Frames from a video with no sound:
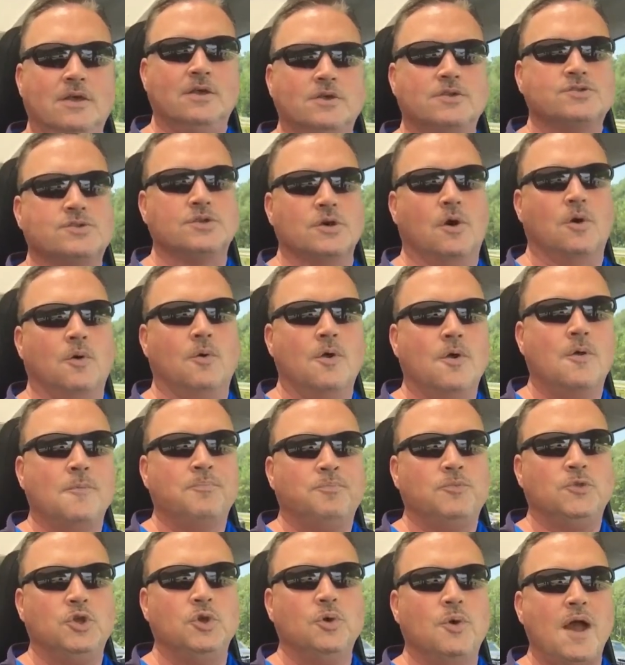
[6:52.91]
So
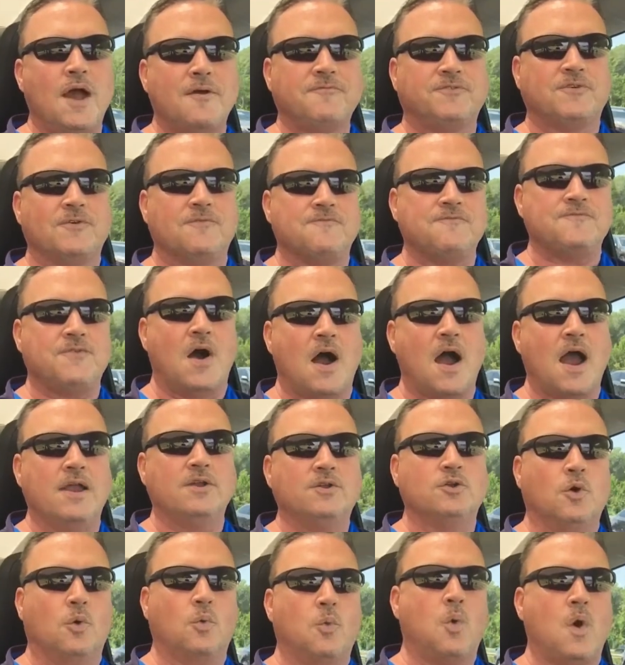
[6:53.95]
you have to find
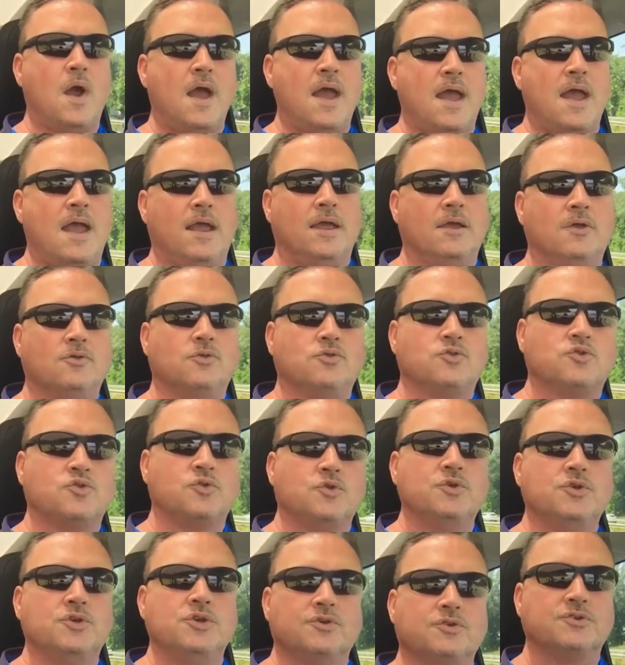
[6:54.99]
a way
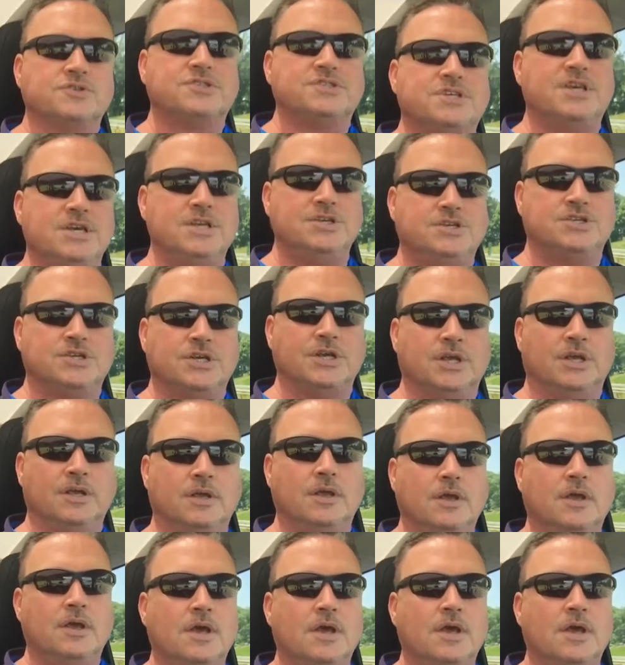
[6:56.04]
through your teaching